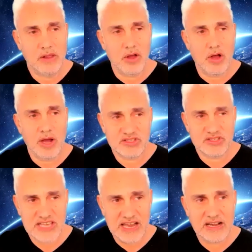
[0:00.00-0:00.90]
on a
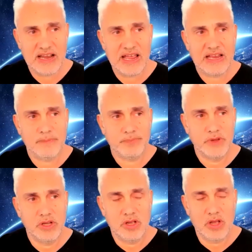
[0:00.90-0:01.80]
Saturday,
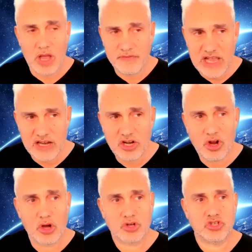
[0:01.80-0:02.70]
I've done an
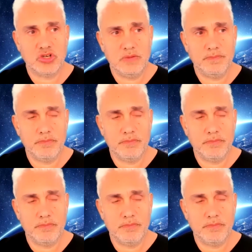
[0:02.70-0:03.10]
auction,